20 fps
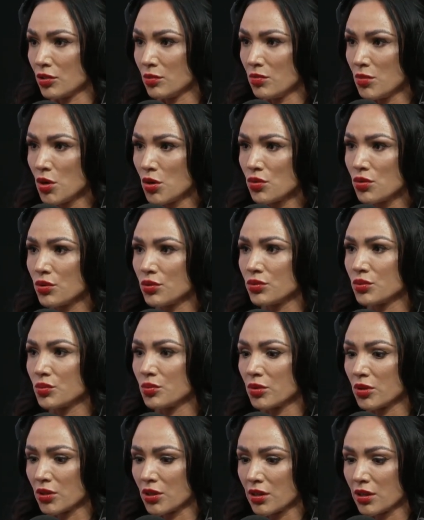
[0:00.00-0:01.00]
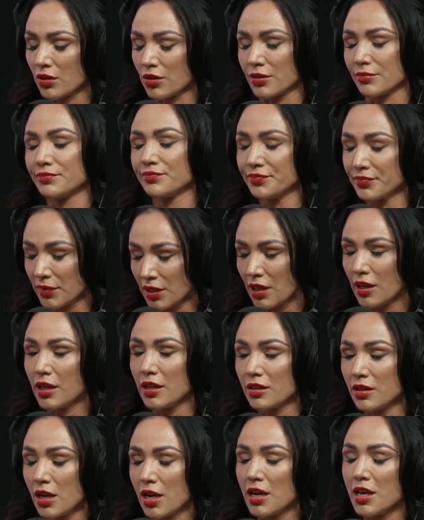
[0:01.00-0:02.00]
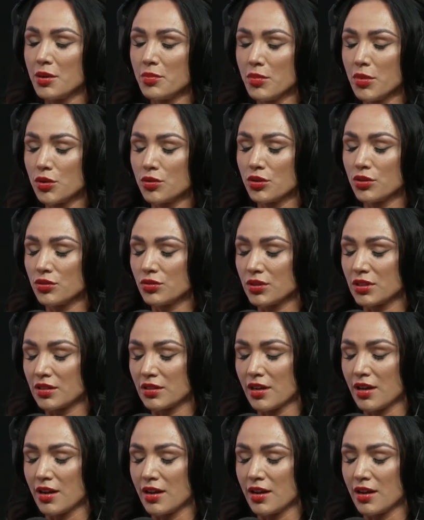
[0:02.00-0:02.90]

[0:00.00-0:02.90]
Emoto's work, or Emoto's